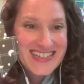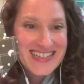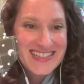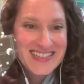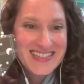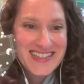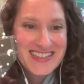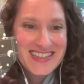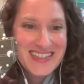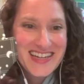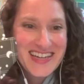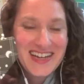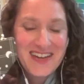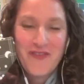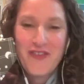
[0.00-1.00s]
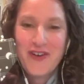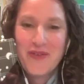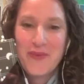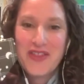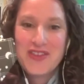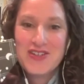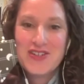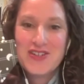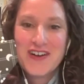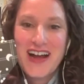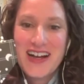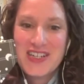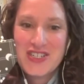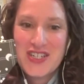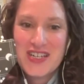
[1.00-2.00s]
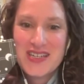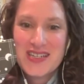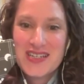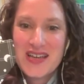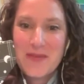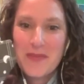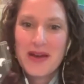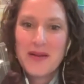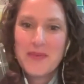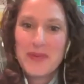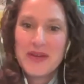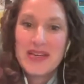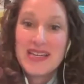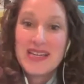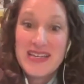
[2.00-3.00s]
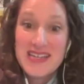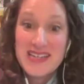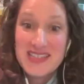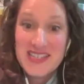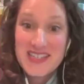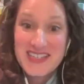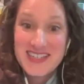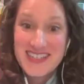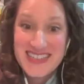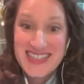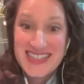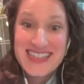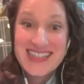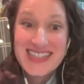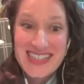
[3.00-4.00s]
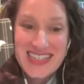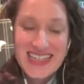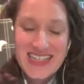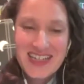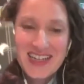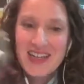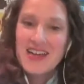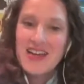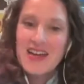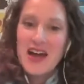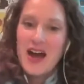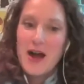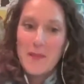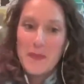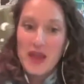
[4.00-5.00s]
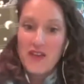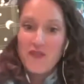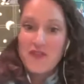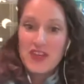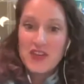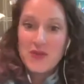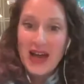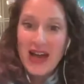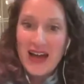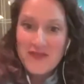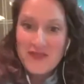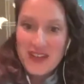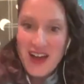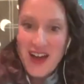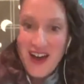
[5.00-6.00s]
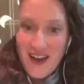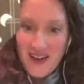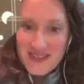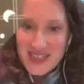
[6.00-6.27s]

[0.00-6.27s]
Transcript: Neil the link with directions that might be easier to see. If you have, oh,